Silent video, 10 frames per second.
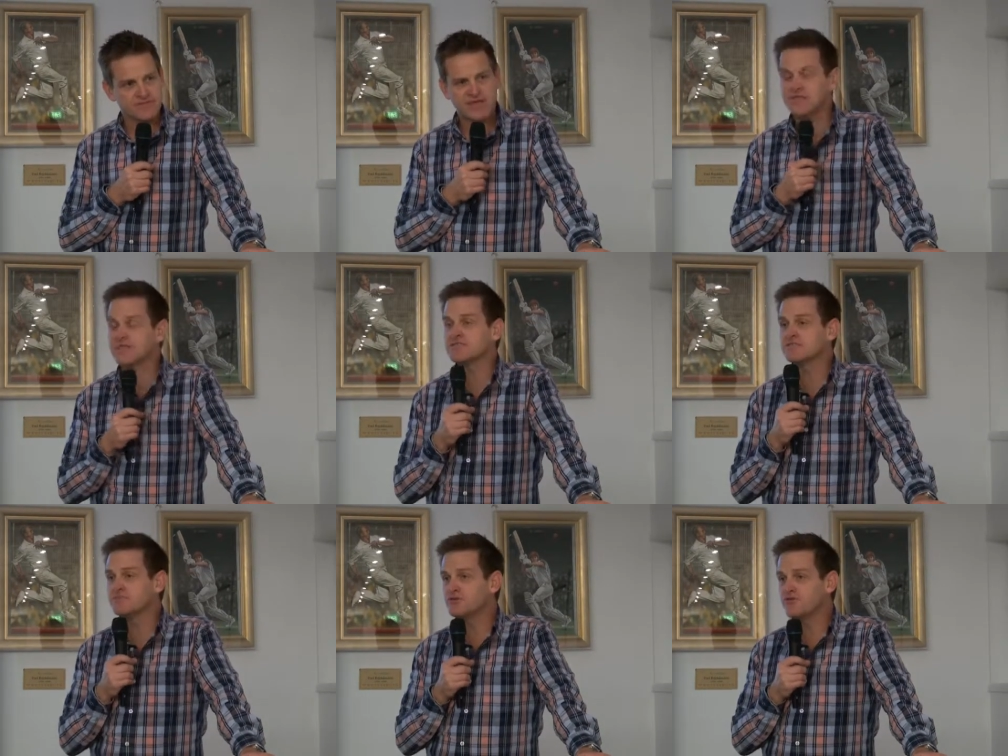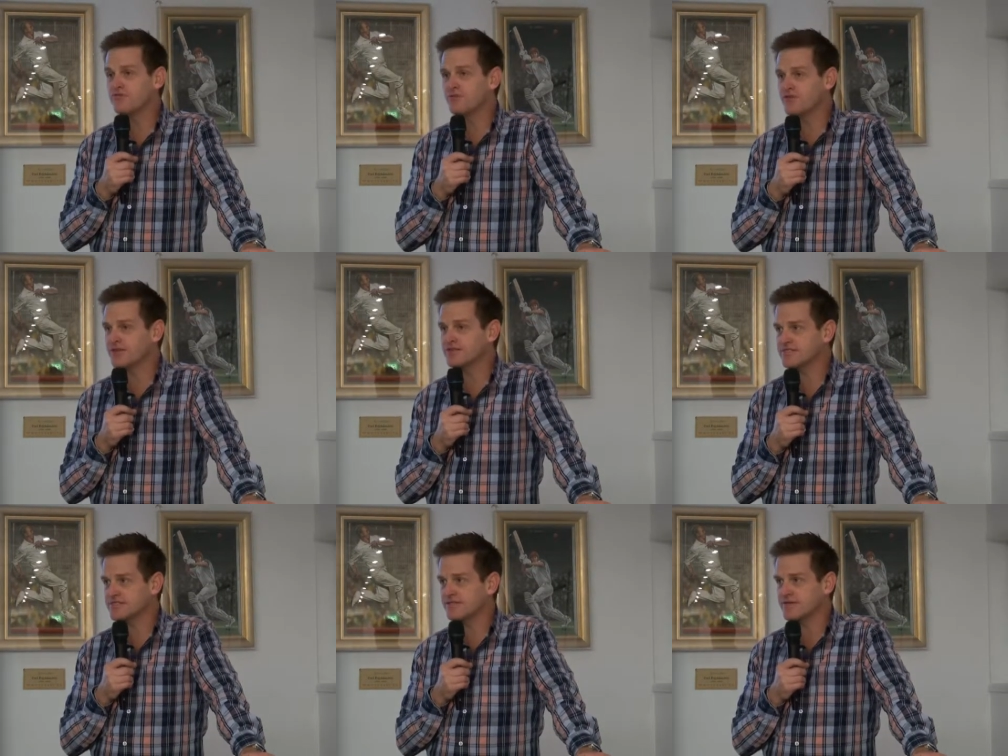And it is a beautiful thing
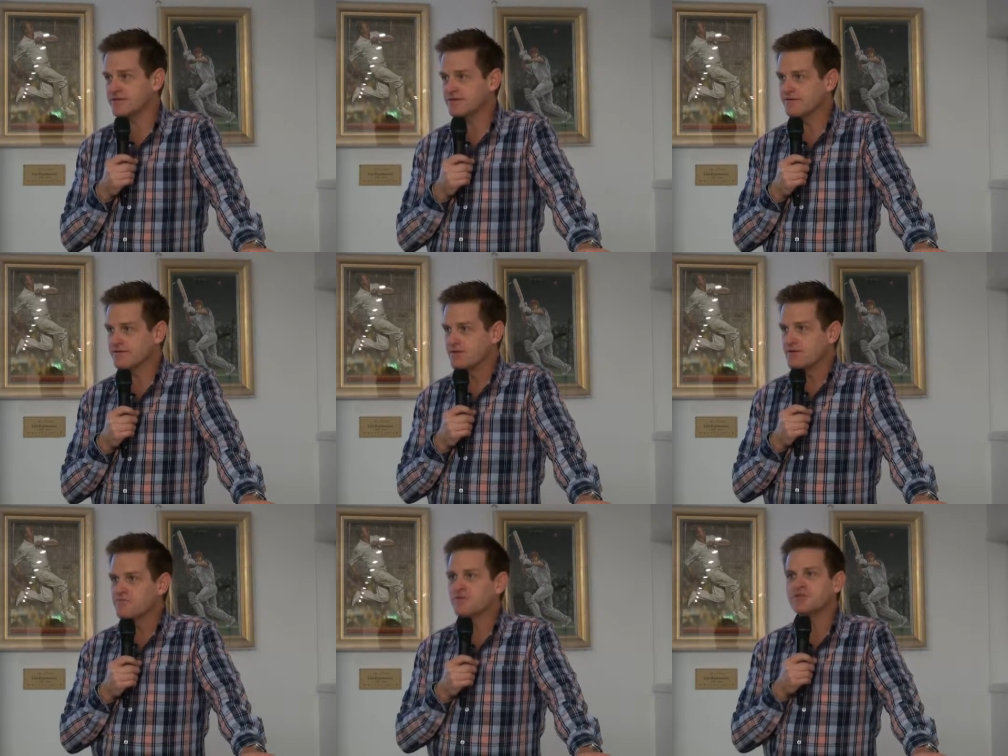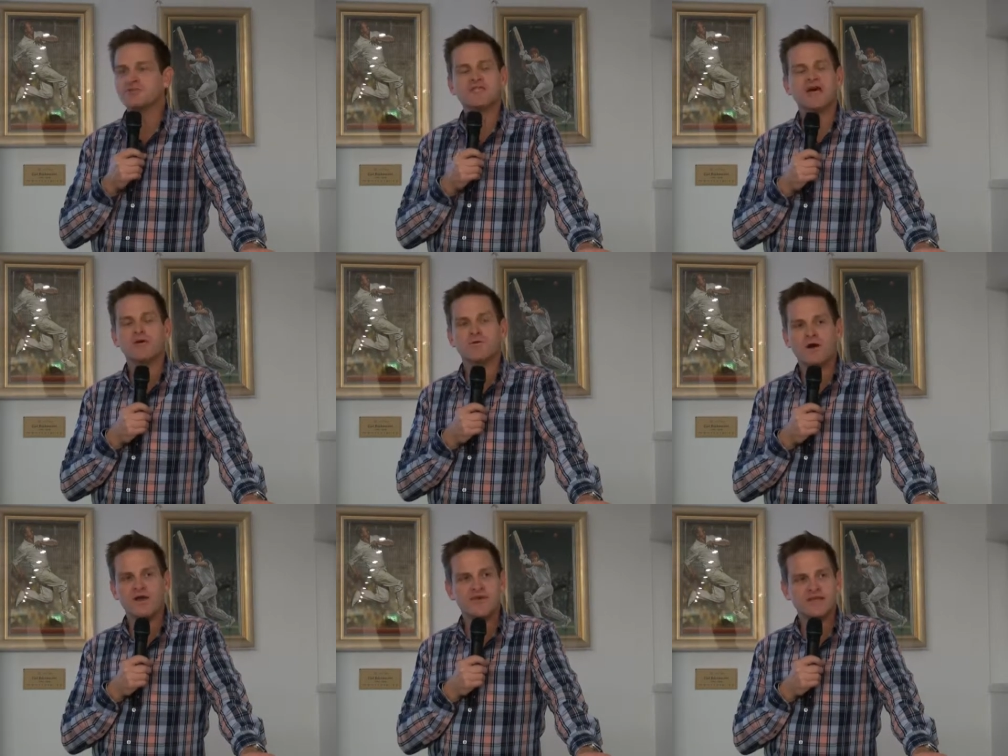to see. But when you take
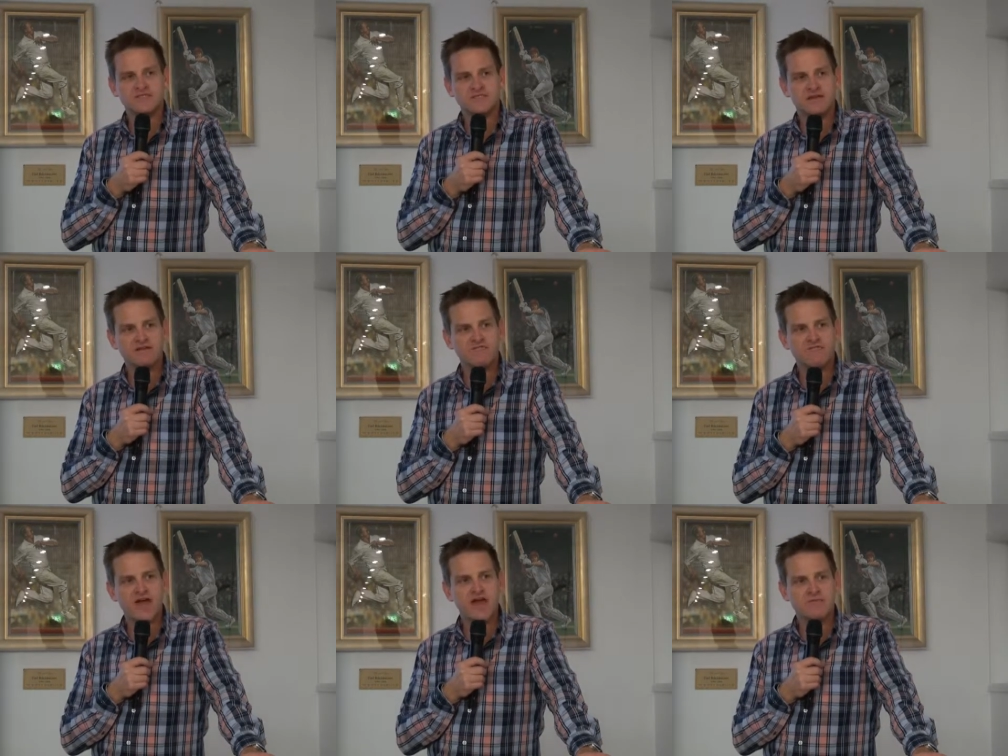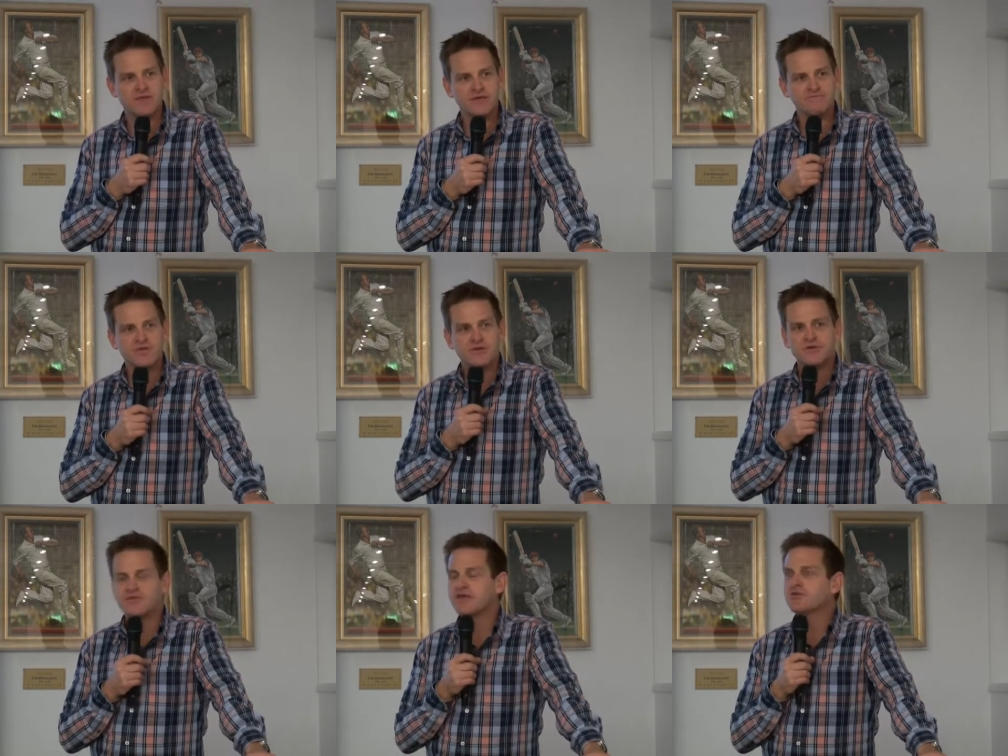away that extended family,
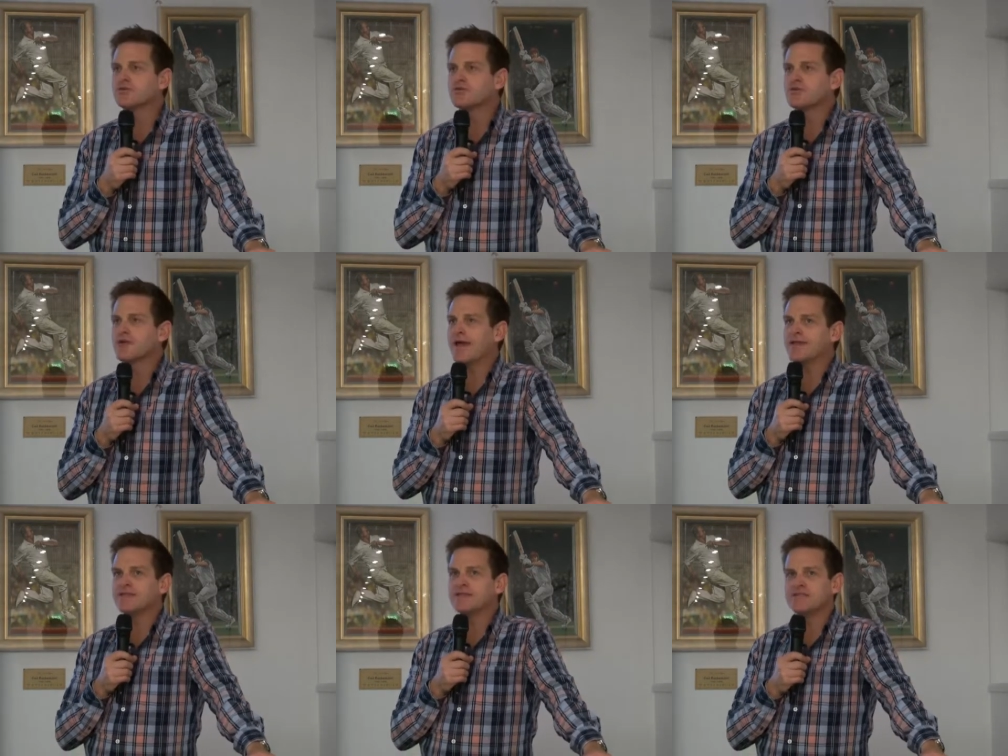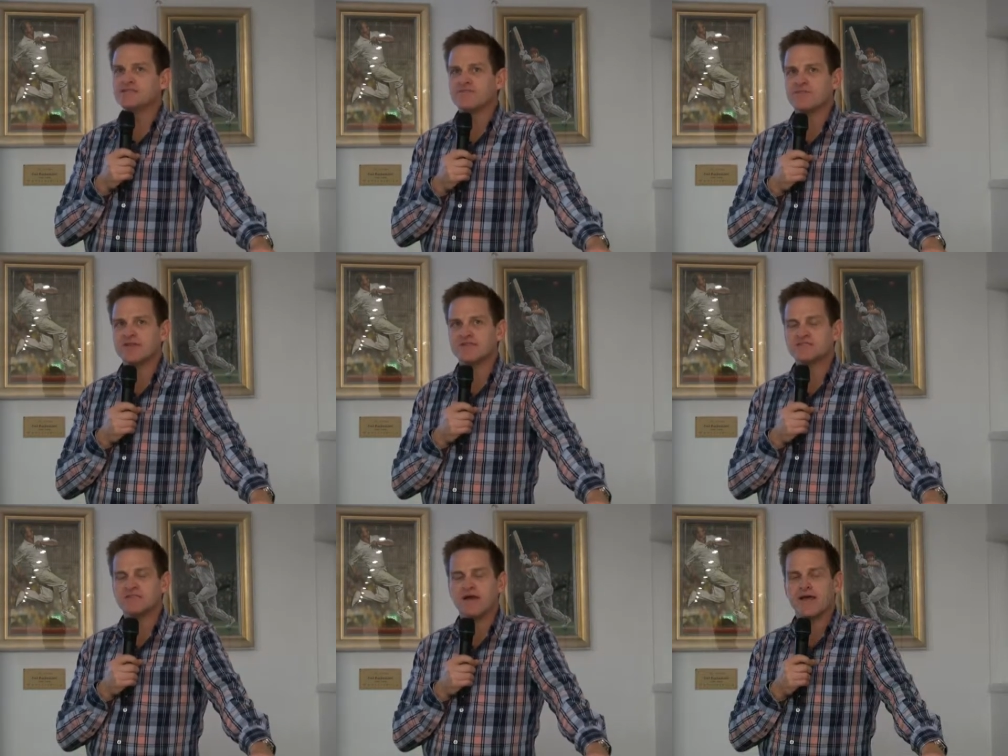then you create needs for
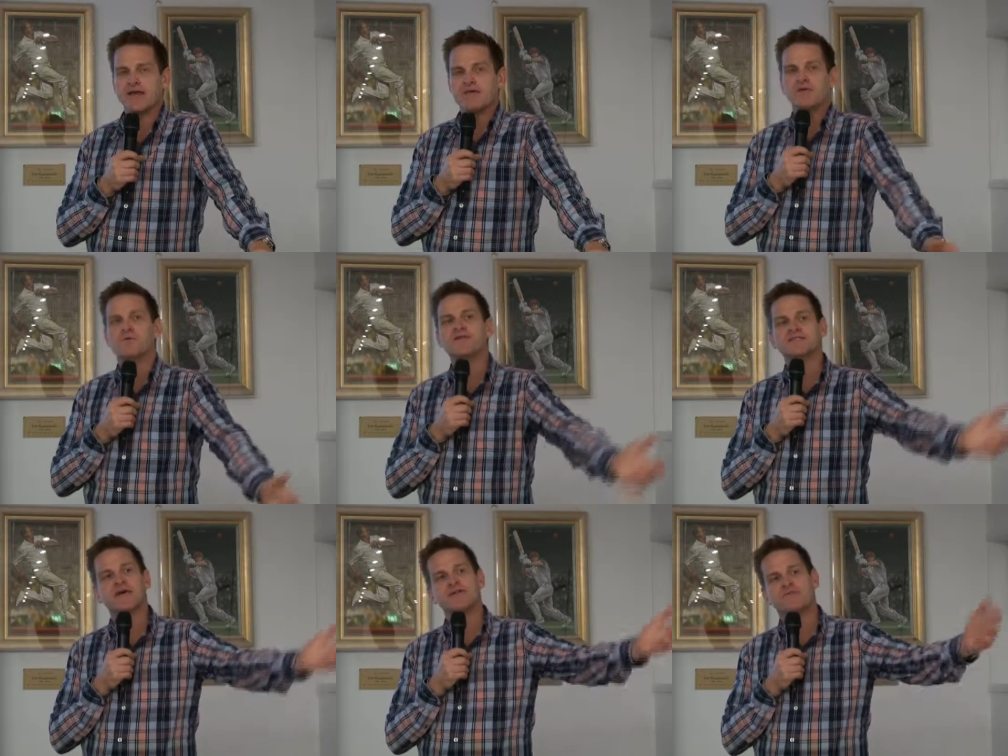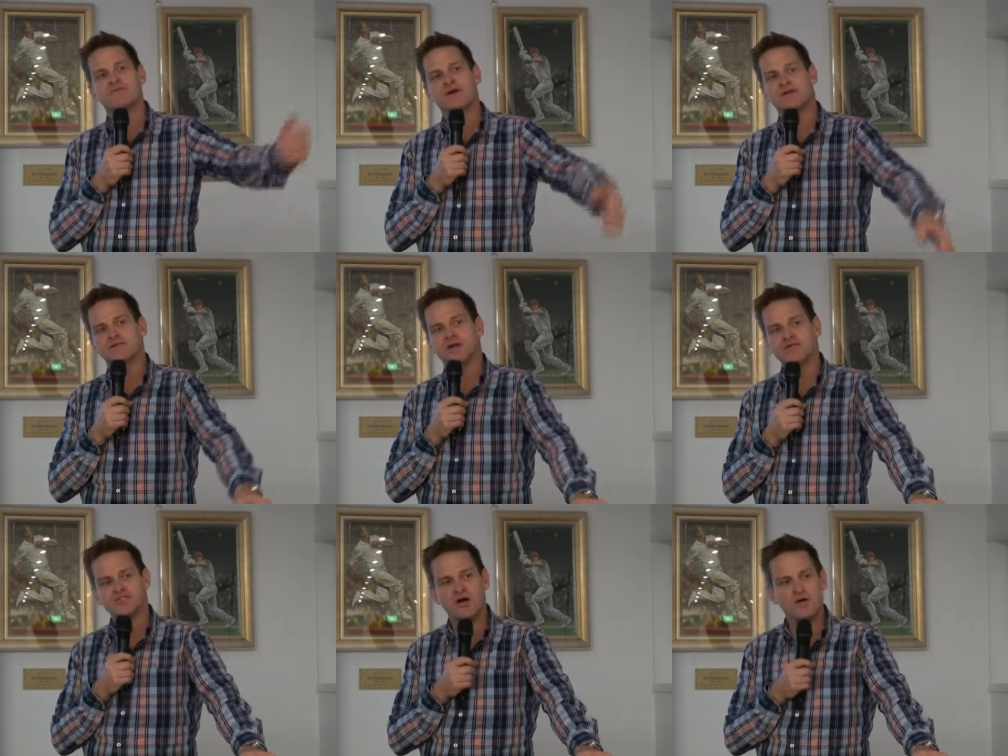things like that we take for granted,
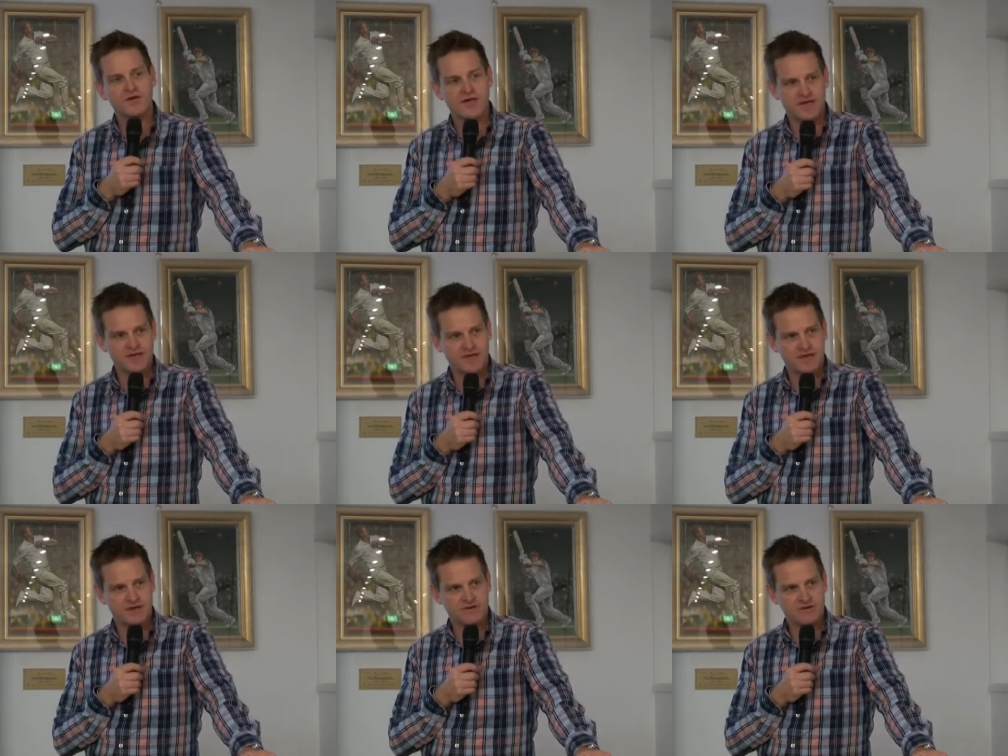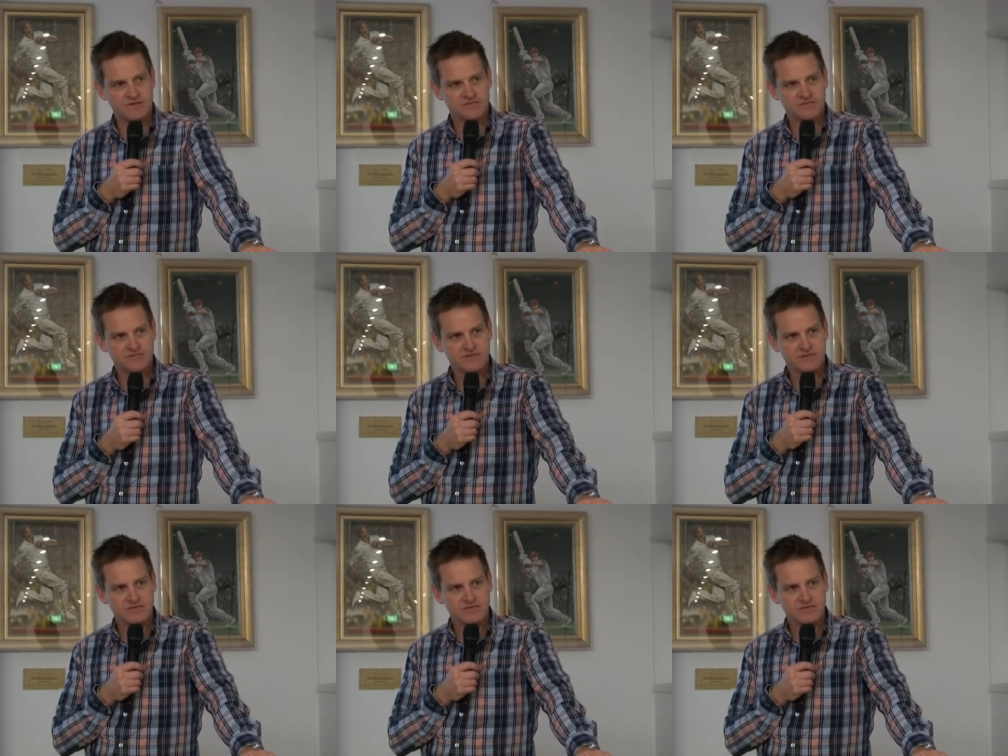like childcare areas.